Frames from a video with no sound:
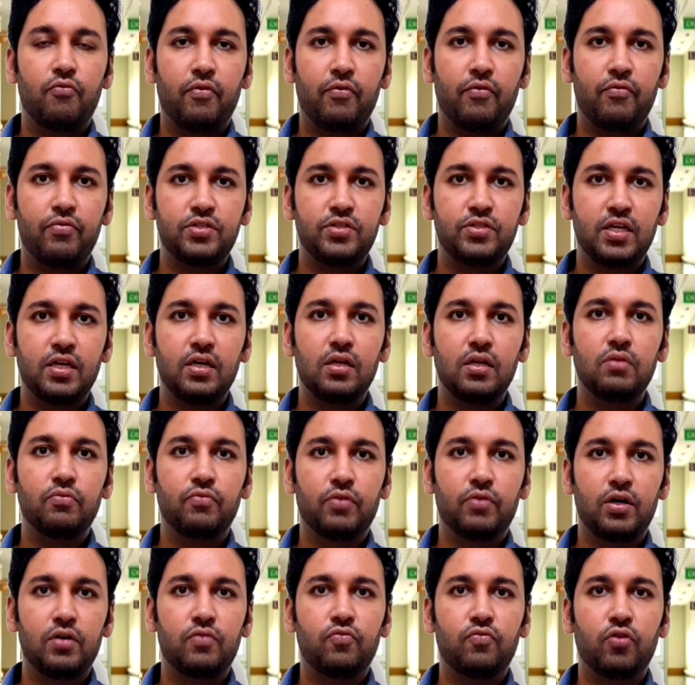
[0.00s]
single
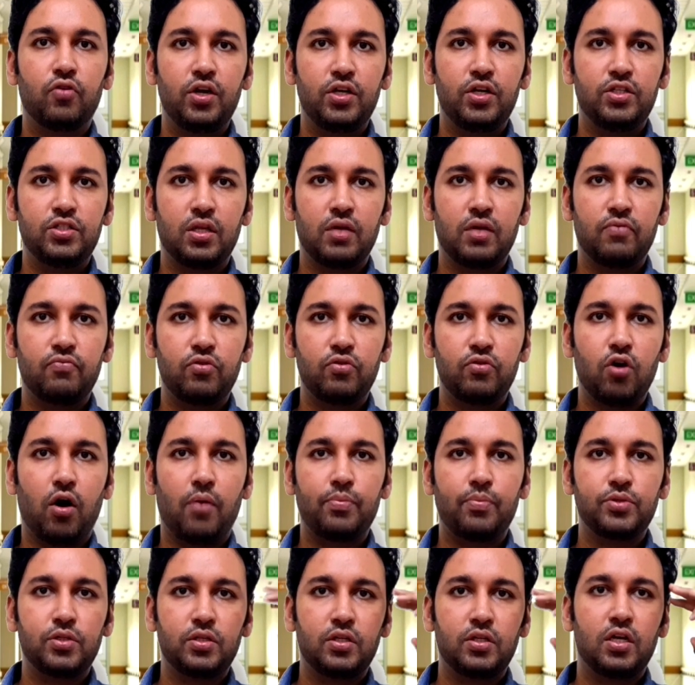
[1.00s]
word for each and every
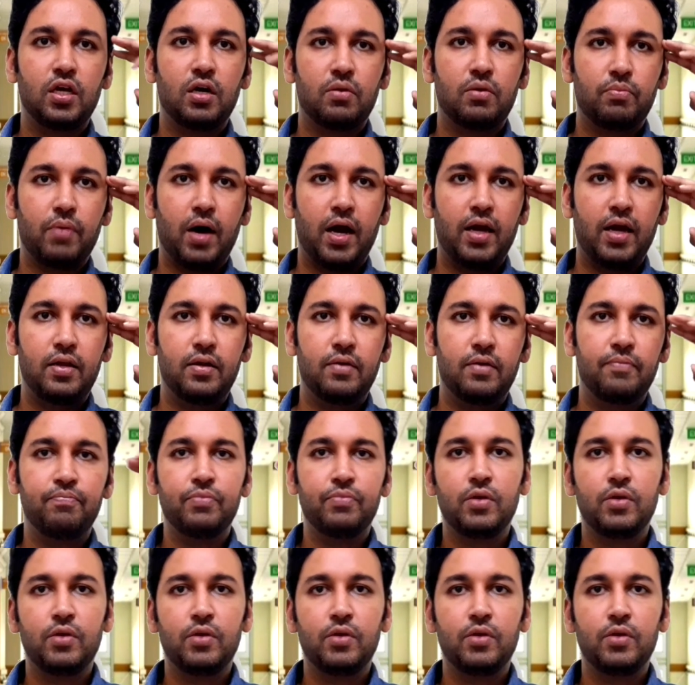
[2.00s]
option in our mind.